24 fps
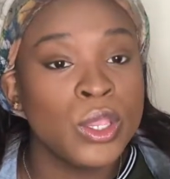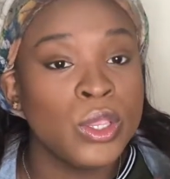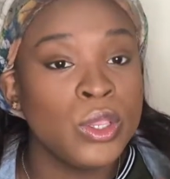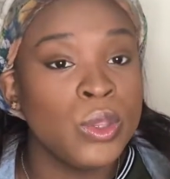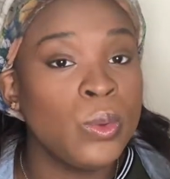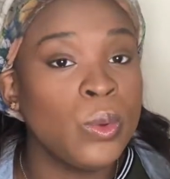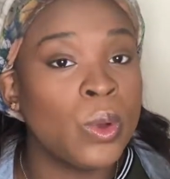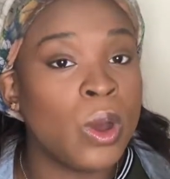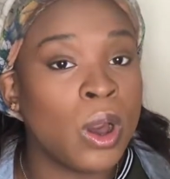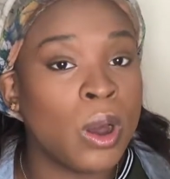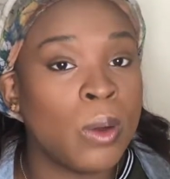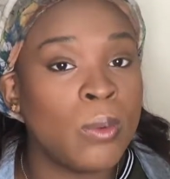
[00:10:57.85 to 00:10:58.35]

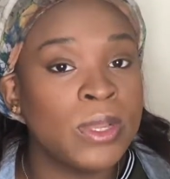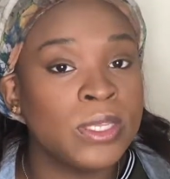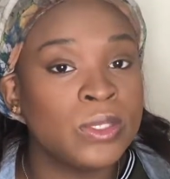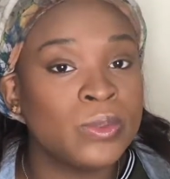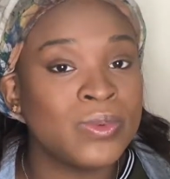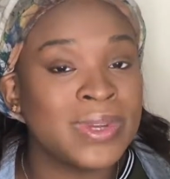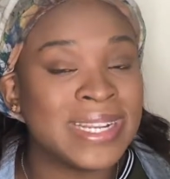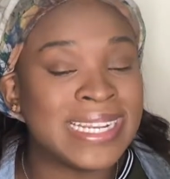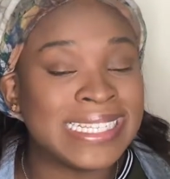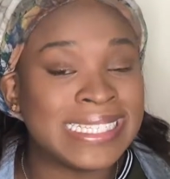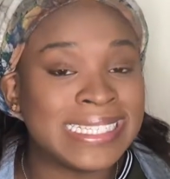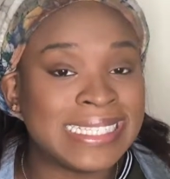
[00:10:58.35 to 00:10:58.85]
You always
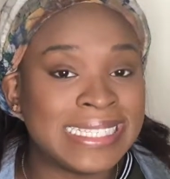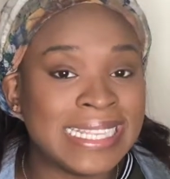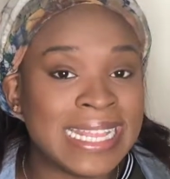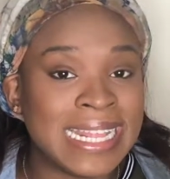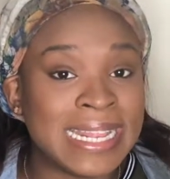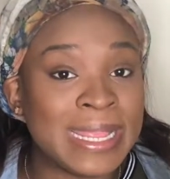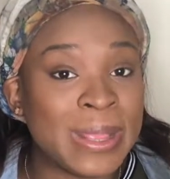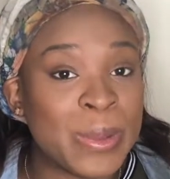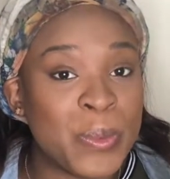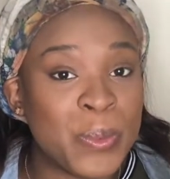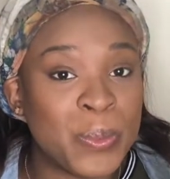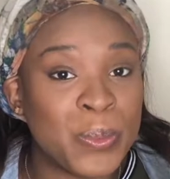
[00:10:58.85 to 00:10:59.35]
want to
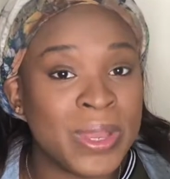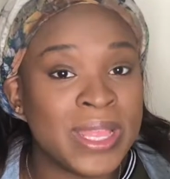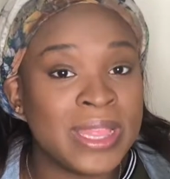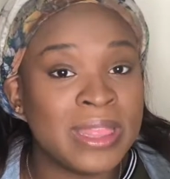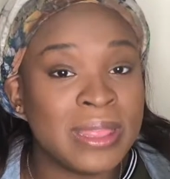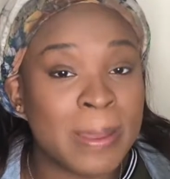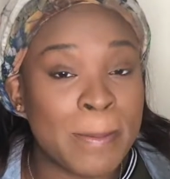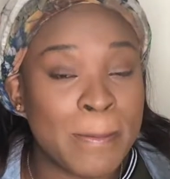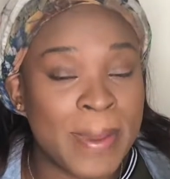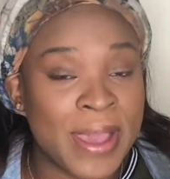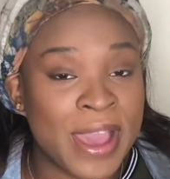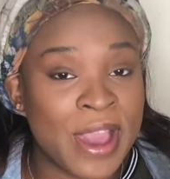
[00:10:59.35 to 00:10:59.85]
set it
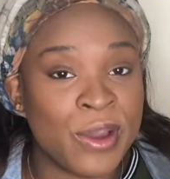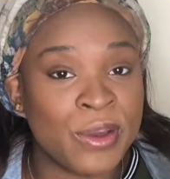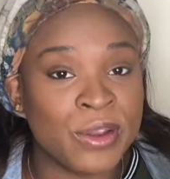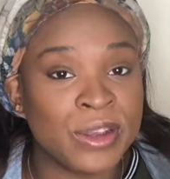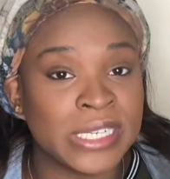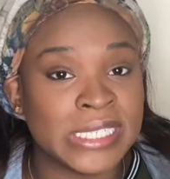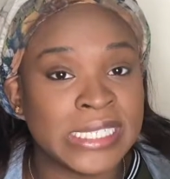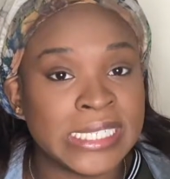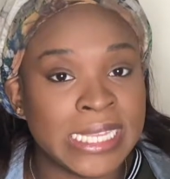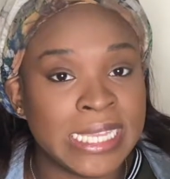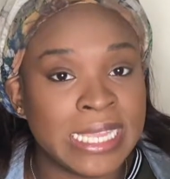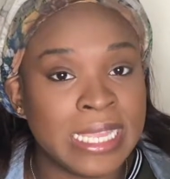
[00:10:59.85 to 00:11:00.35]
with the
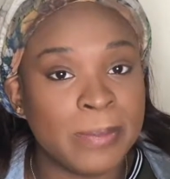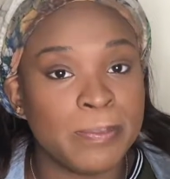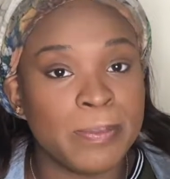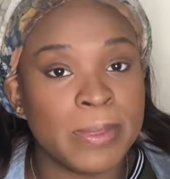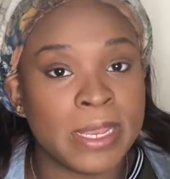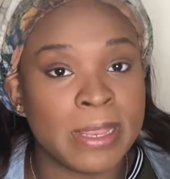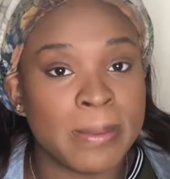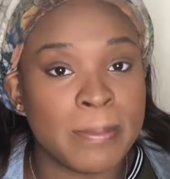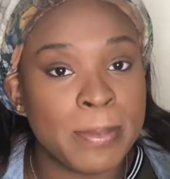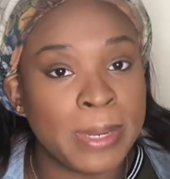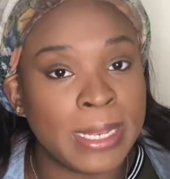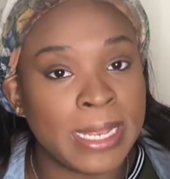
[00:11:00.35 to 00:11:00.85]
powder to keep
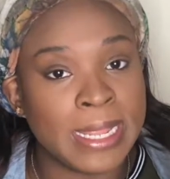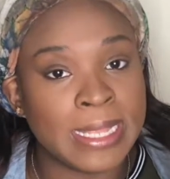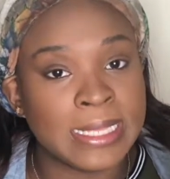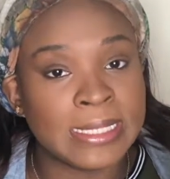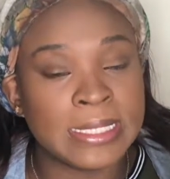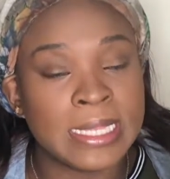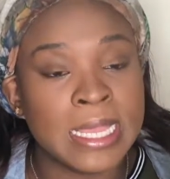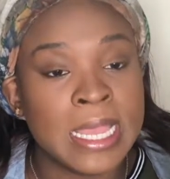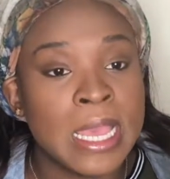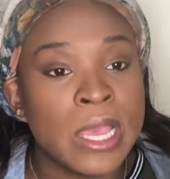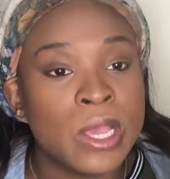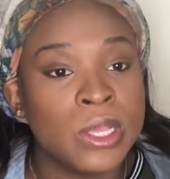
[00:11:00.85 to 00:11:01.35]
it in place.
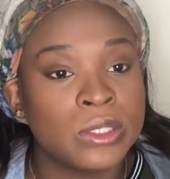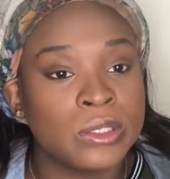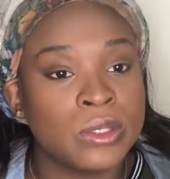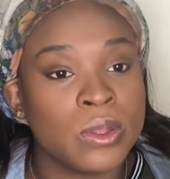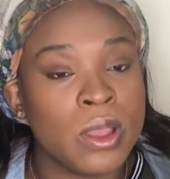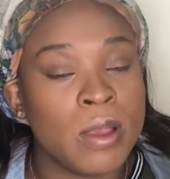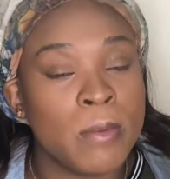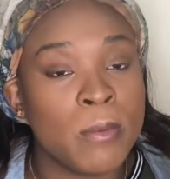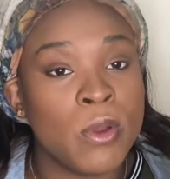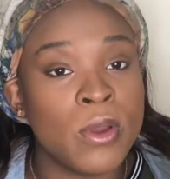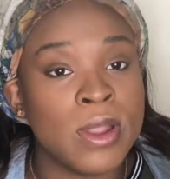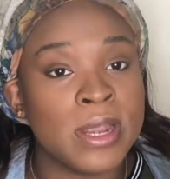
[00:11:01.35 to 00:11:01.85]
So
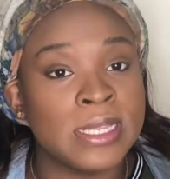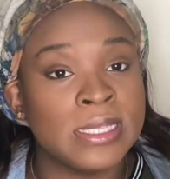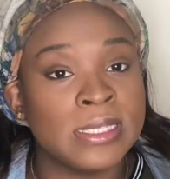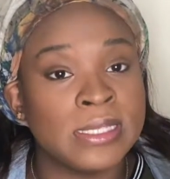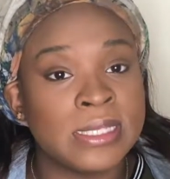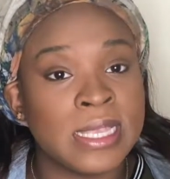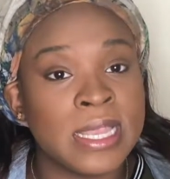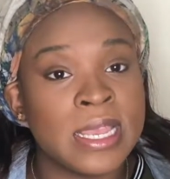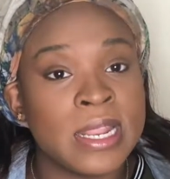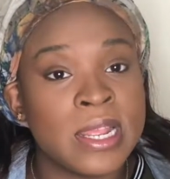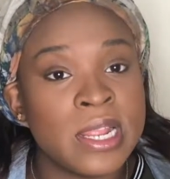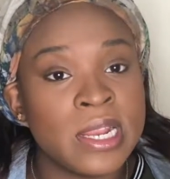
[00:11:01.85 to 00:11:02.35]
I'm going to
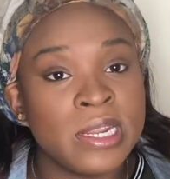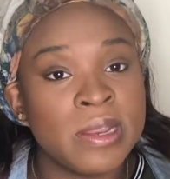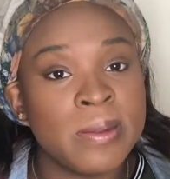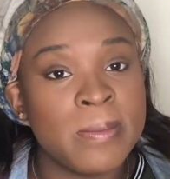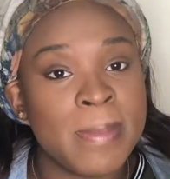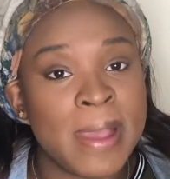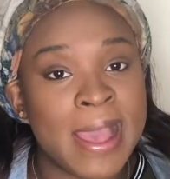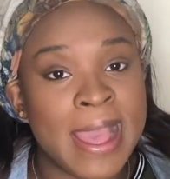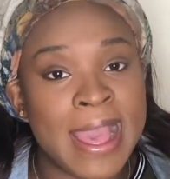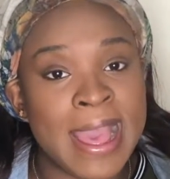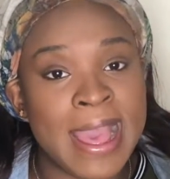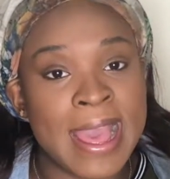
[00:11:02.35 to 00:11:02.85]
set under
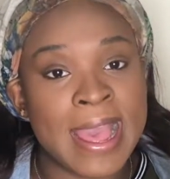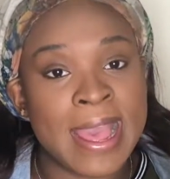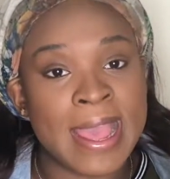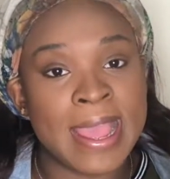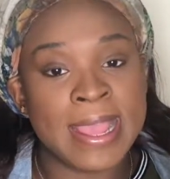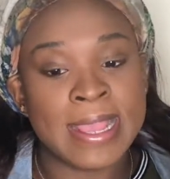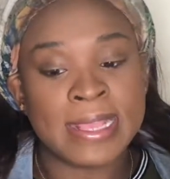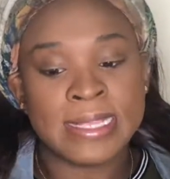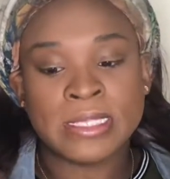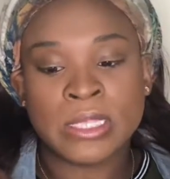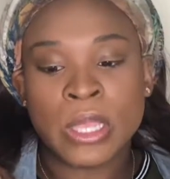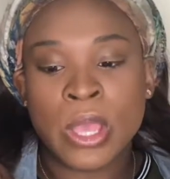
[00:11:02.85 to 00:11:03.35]
my
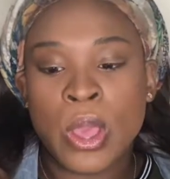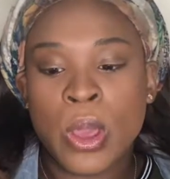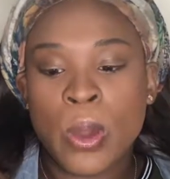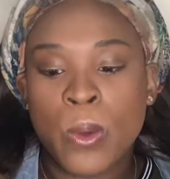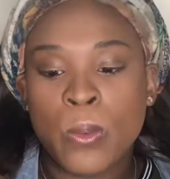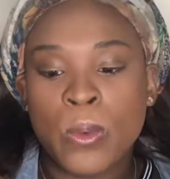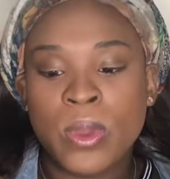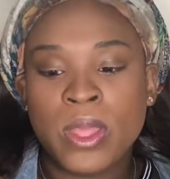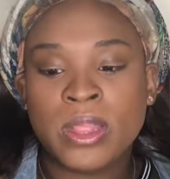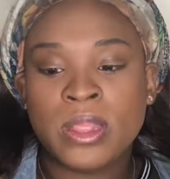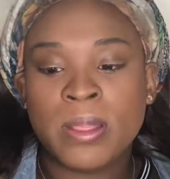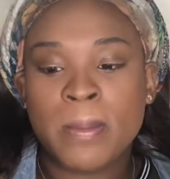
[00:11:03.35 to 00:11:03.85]
eyes
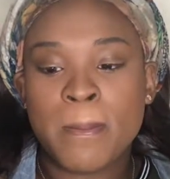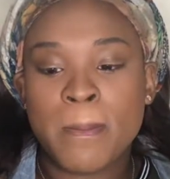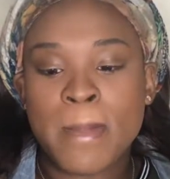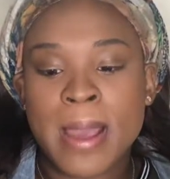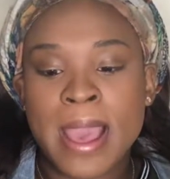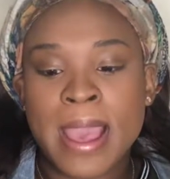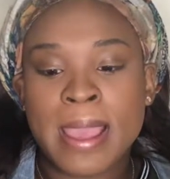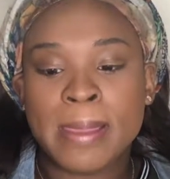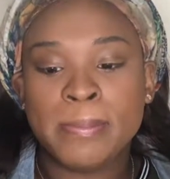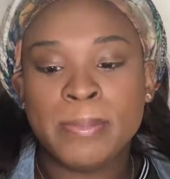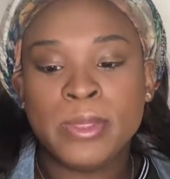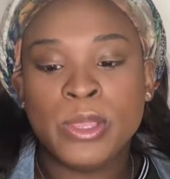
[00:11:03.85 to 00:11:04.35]
with my